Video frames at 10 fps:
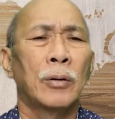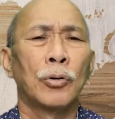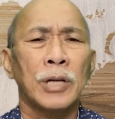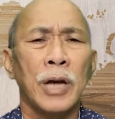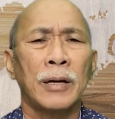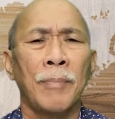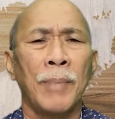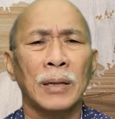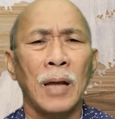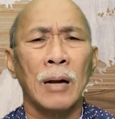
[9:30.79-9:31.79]
"Unsay
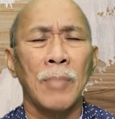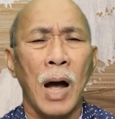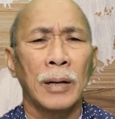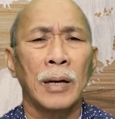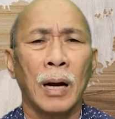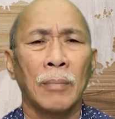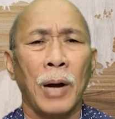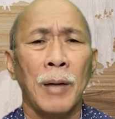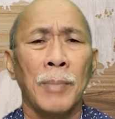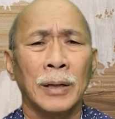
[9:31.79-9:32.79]
namat ag mahayag
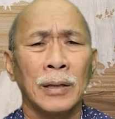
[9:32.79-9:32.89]
pakamat."